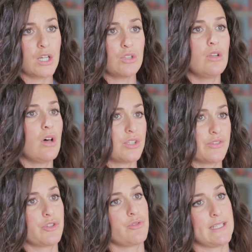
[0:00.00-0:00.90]
I do lots
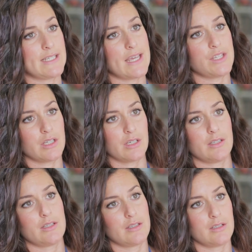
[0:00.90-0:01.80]
of translation
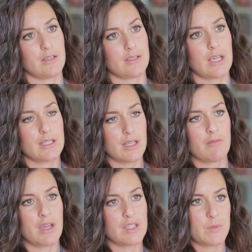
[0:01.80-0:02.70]
because, as I
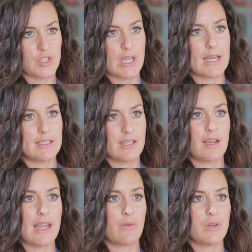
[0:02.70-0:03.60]
said, my speciality
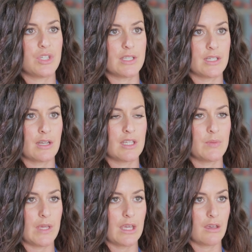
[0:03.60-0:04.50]
are languages, and I
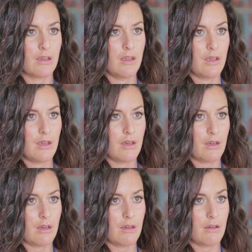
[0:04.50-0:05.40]
speak,
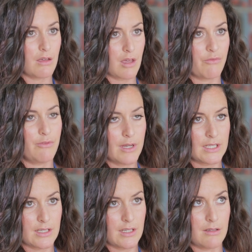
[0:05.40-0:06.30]
I'm
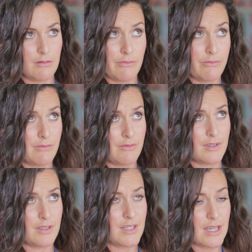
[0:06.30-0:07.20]
fluent in
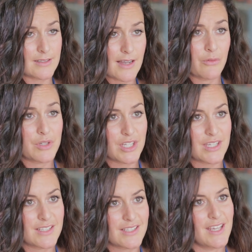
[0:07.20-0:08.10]
6
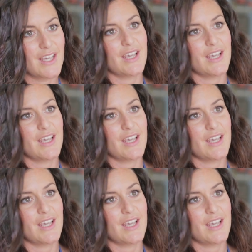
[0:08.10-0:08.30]
languages.